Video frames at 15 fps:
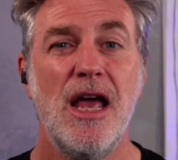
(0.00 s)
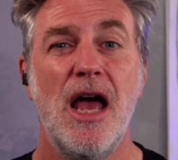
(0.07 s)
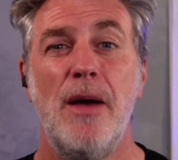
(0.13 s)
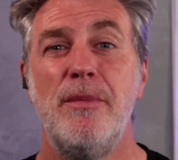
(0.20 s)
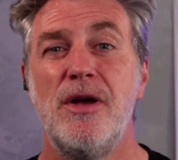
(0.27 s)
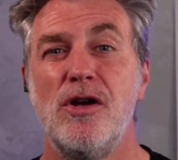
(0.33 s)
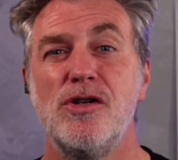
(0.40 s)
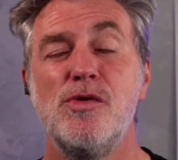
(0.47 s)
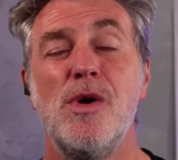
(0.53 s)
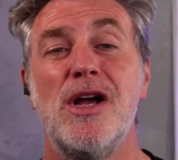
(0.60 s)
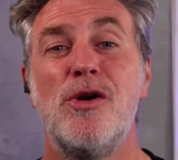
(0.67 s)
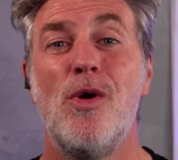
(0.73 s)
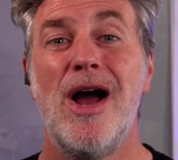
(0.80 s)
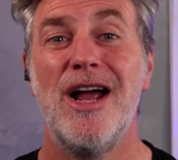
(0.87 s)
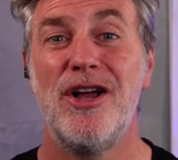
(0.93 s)
And because we're
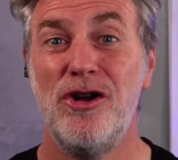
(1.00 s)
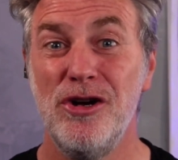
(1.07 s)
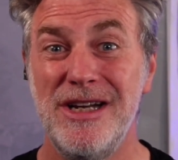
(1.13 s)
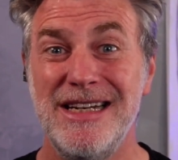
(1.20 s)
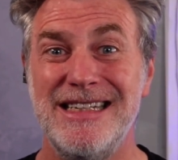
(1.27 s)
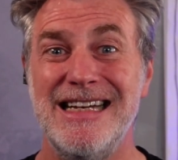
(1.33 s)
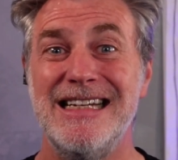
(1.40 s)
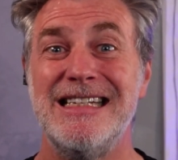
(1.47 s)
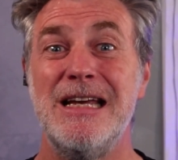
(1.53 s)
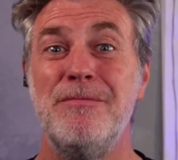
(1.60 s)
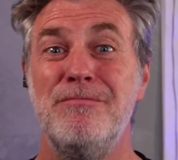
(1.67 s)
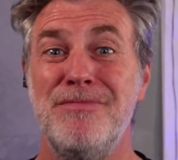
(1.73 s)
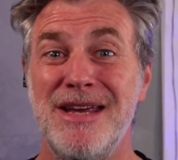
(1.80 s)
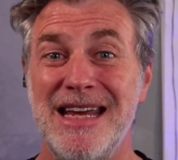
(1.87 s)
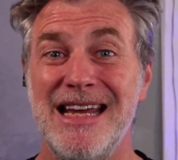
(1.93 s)
quite good at it,
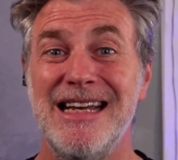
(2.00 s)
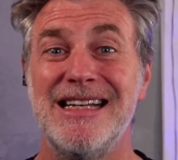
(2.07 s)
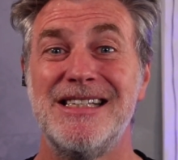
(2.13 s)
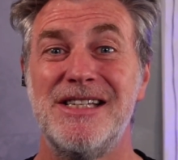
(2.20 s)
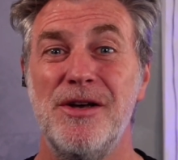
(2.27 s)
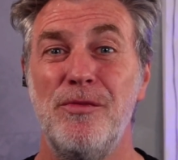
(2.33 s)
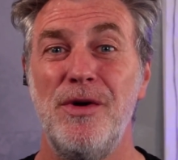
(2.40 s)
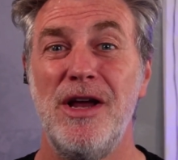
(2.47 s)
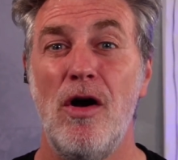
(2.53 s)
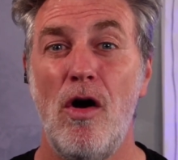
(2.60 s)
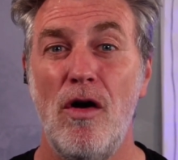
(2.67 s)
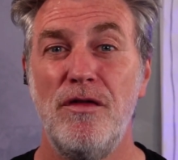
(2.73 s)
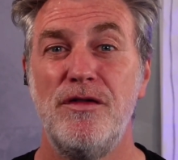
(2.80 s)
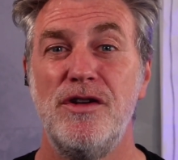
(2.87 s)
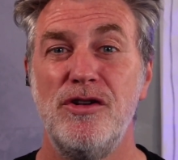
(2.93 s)
it means that we
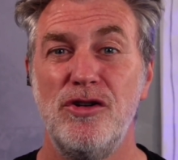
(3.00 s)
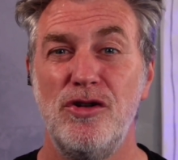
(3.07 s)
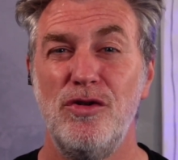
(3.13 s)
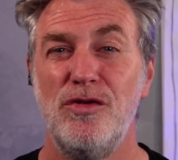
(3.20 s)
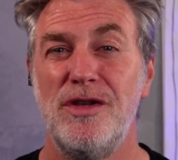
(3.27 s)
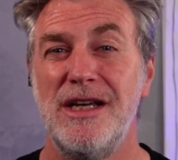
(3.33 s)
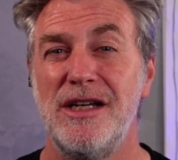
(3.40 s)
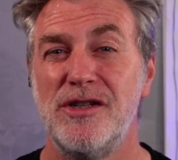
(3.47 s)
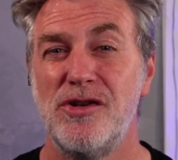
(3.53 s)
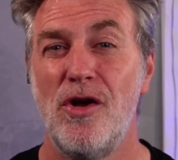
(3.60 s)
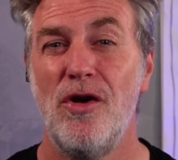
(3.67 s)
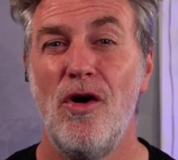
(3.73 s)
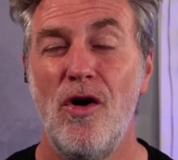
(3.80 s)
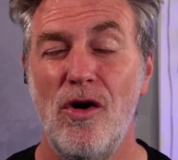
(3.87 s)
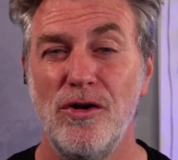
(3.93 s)
often do things
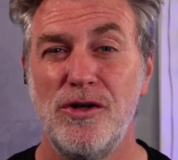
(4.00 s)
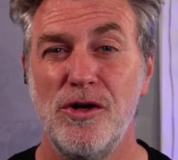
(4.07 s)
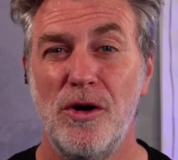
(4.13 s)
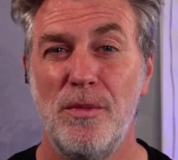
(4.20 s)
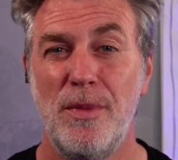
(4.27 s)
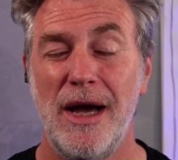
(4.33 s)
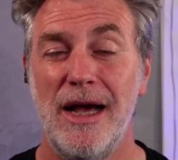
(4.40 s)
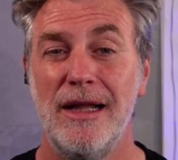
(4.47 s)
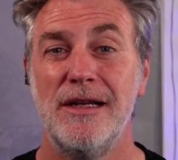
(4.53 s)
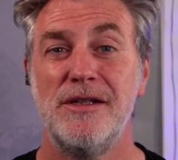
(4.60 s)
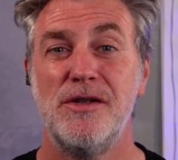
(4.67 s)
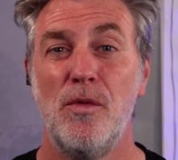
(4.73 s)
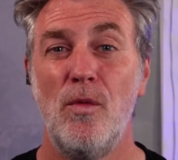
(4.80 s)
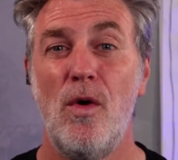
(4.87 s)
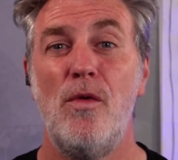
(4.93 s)
on
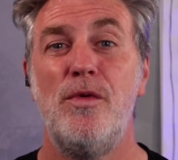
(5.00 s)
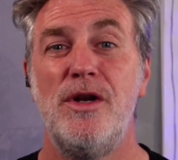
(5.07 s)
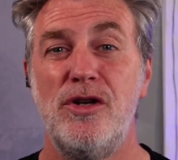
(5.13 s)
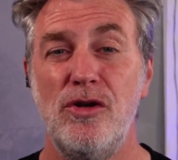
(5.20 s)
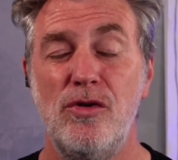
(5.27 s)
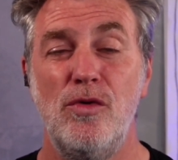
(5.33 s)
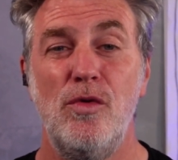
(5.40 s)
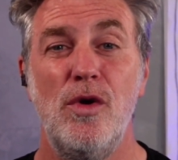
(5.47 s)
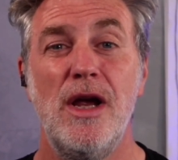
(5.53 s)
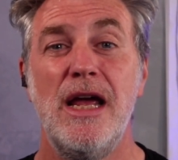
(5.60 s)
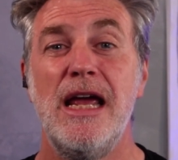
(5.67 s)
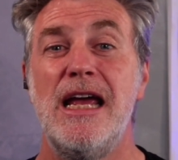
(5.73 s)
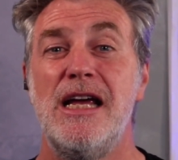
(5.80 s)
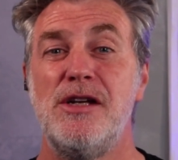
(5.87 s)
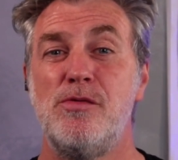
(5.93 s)
autopilot. And what we do
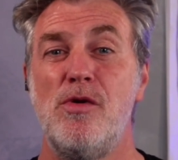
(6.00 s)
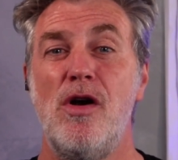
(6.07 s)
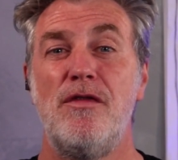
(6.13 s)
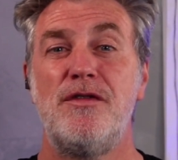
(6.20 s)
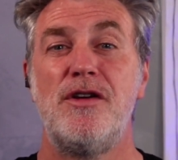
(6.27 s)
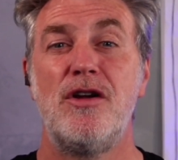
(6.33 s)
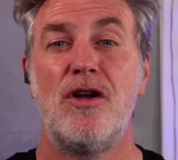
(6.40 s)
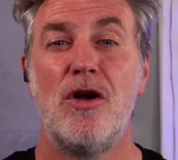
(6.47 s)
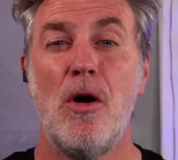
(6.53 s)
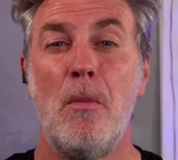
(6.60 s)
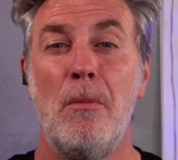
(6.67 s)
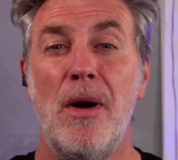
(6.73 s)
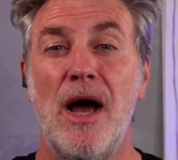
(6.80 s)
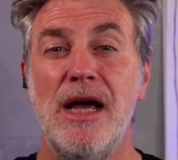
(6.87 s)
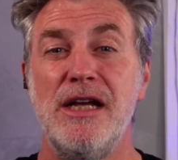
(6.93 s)
is we often
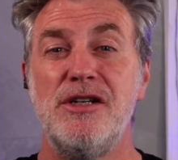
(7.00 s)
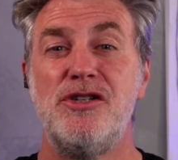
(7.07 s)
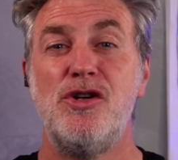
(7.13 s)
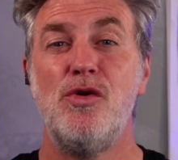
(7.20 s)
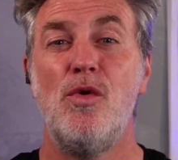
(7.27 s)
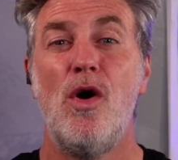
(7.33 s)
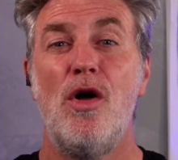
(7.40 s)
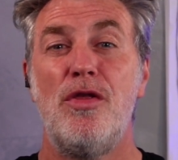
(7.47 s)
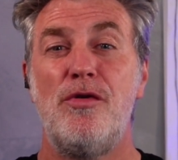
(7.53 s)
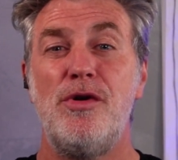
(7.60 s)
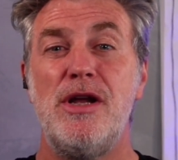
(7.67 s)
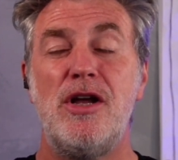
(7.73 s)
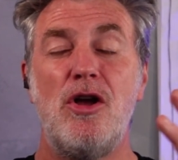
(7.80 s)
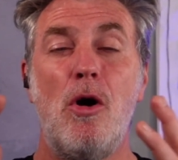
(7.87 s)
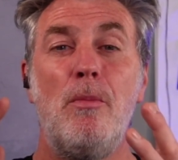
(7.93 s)
combine 2 or
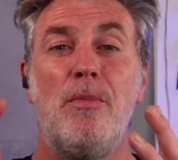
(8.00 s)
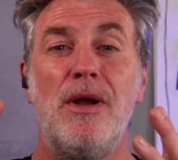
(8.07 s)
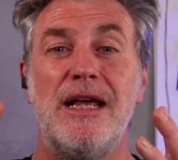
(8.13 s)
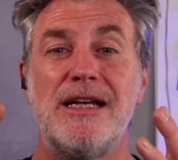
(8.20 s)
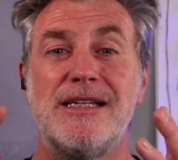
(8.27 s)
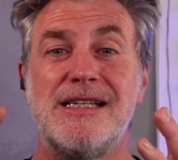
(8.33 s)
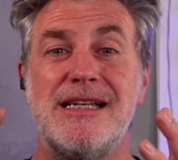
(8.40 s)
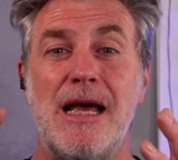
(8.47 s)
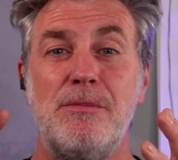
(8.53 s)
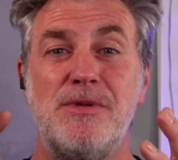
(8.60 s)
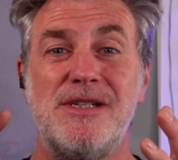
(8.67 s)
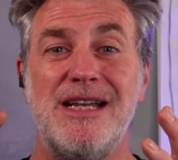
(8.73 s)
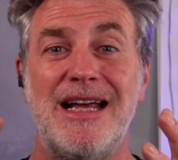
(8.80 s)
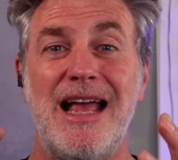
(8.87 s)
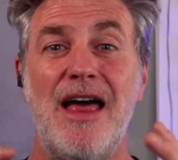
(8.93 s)
3 complex
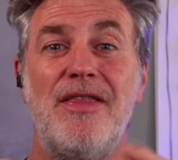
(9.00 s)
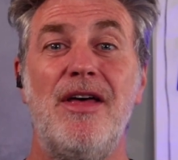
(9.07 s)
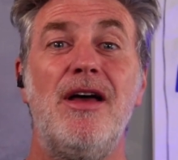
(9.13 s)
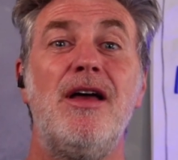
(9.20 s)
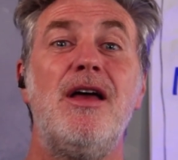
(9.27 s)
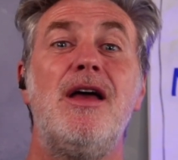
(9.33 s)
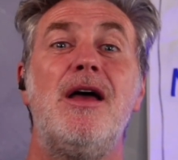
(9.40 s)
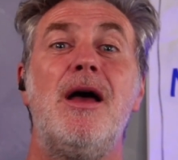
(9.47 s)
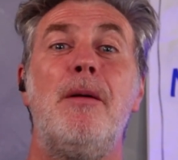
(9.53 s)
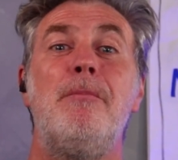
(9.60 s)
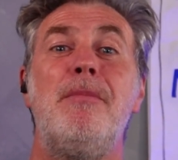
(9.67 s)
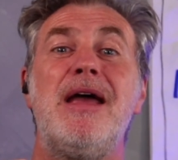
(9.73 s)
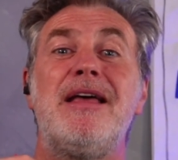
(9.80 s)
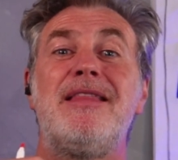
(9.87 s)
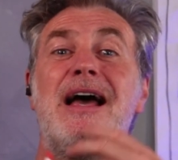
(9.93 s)
steps together
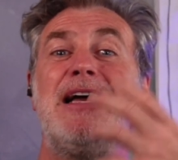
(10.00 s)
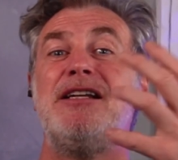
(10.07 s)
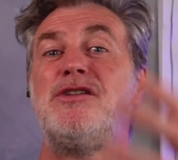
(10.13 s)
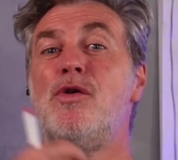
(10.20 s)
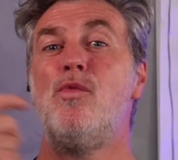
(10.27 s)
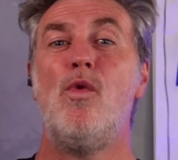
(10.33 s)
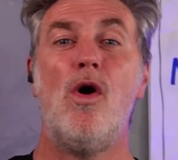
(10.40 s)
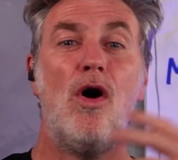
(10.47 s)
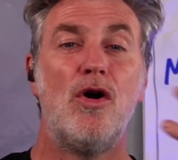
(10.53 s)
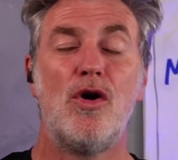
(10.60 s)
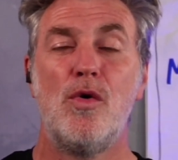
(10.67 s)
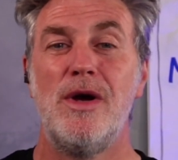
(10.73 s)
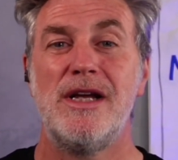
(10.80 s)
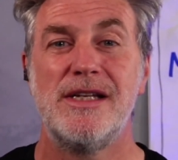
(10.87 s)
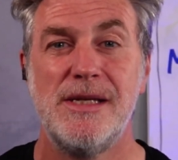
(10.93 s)
and make that into one
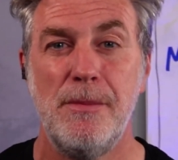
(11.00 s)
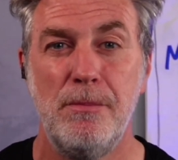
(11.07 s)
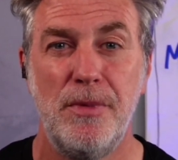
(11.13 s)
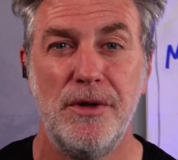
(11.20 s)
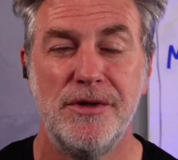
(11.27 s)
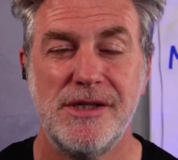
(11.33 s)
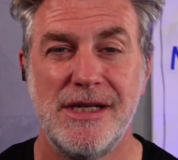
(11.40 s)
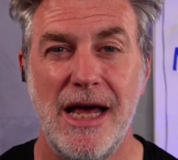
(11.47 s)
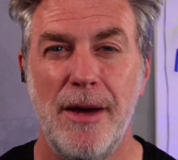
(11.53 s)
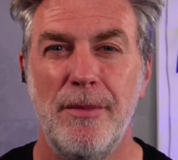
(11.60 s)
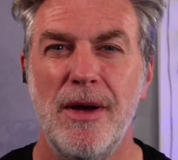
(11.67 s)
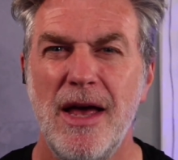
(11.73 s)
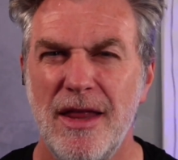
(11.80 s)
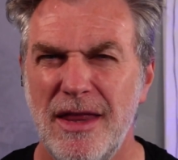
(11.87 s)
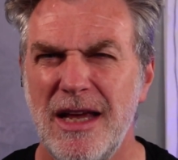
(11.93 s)
quick, simple step.
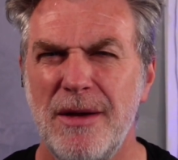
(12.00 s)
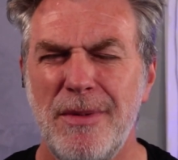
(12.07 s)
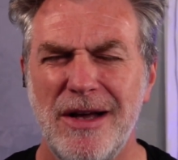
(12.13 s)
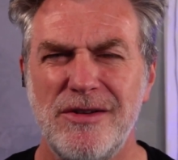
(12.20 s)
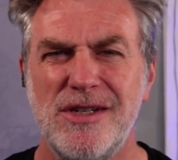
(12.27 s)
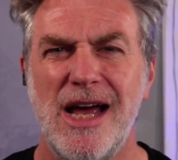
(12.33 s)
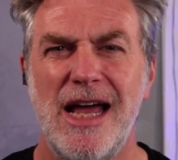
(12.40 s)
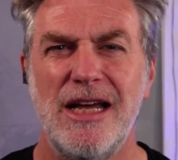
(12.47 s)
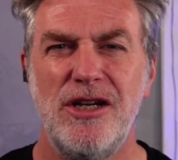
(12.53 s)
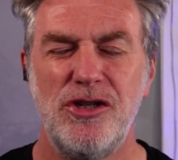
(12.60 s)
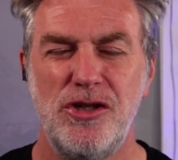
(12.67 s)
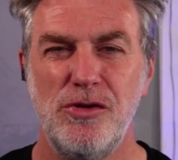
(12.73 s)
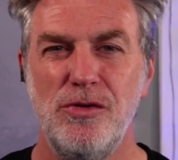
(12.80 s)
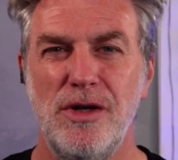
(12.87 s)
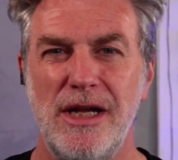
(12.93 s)
Think about tying your
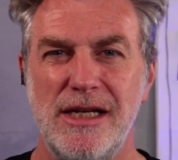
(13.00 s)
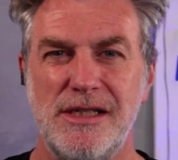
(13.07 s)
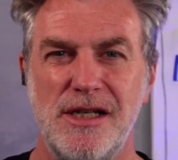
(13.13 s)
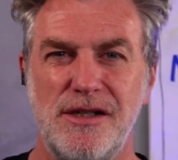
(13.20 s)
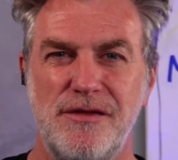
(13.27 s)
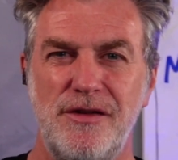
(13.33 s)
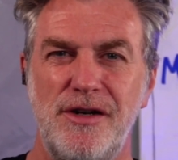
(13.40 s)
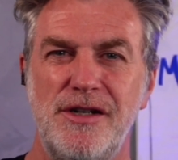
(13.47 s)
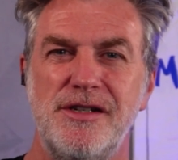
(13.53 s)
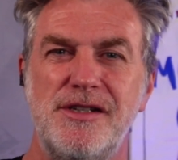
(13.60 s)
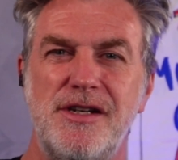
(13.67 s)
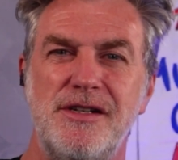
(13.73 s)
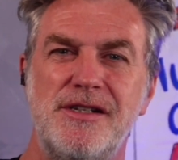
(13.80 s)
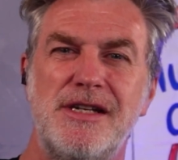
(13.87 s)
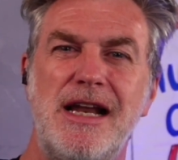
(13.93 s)
shoelaces, for
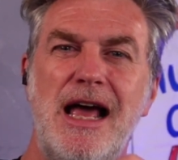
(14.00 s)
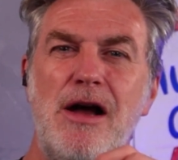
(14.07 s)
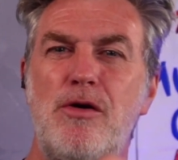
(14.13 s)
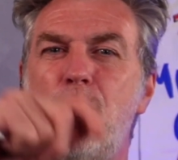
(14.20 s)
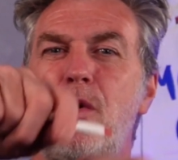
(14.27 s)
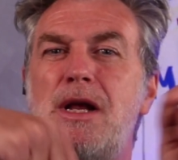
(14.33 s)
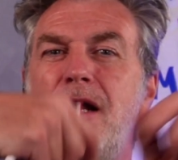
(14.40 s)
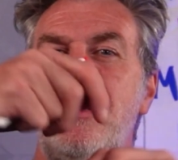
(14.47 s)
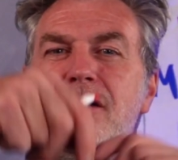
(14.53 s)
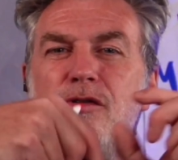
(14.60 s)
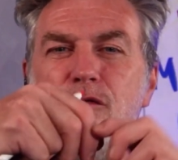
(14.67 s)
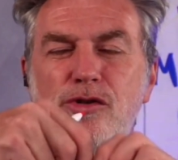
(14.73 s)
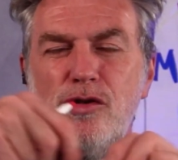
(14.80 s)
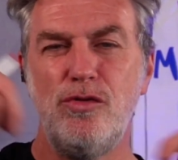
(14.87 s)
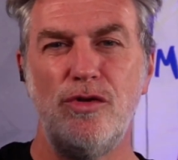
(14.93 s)
instance, and how quickly
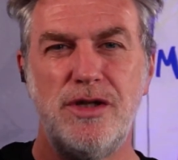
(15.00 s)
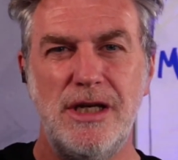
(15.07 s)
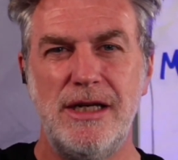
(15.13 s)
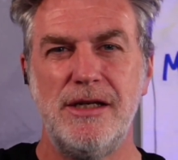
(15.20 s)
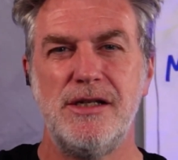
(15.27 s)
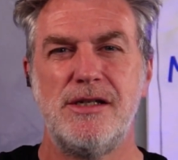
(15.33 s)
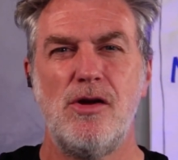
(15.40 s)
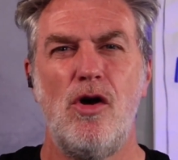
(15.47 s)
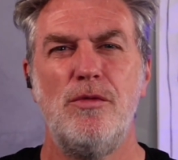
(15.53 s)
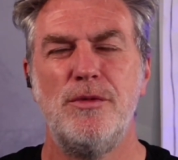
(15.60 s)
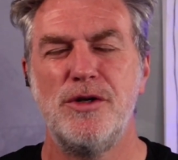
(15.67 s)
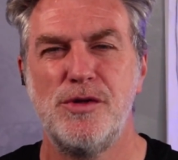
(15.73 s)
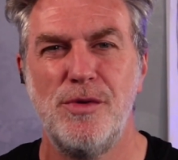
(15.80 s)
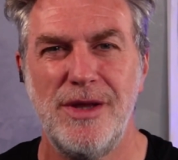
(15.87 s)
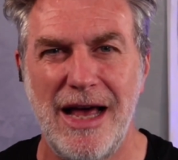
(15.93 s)
you do things
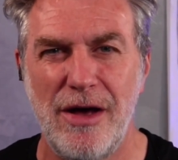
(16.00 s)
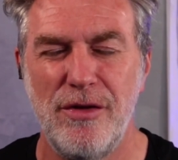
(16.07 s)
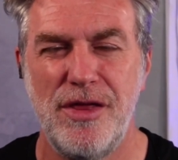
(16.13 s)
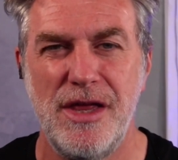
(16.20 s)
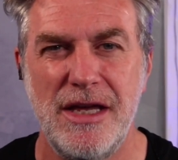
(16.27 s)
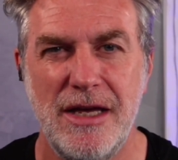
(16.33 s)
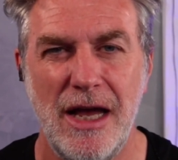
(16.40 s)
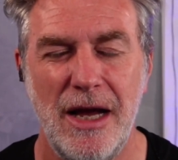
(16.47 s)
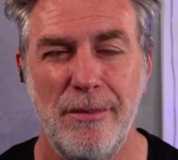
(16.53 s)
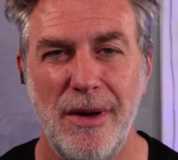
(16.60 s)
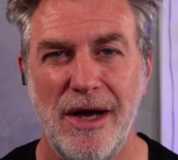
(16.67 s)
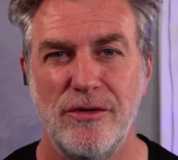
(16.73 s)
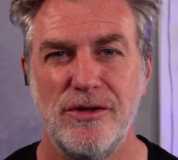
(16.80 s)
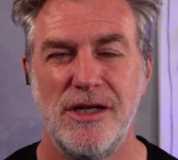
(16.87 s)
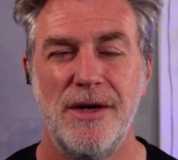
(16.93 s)
almost without thinking
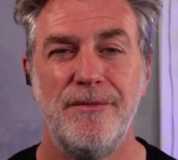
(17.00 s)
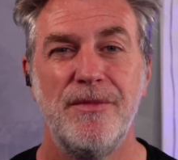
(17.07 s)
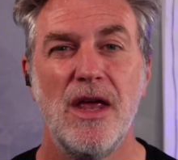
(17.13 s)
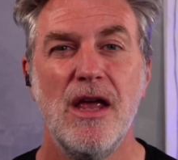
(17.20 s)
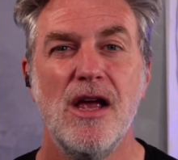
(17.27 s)
about it.